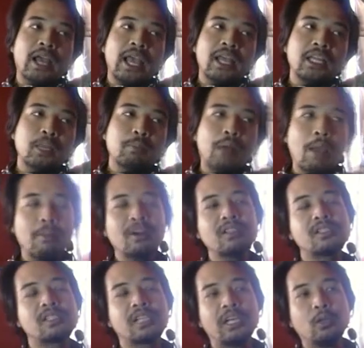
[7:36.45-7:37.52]
Any
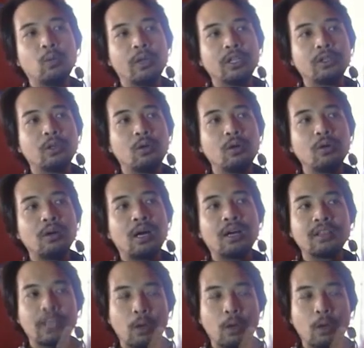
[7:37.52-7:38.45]
primary skill will do.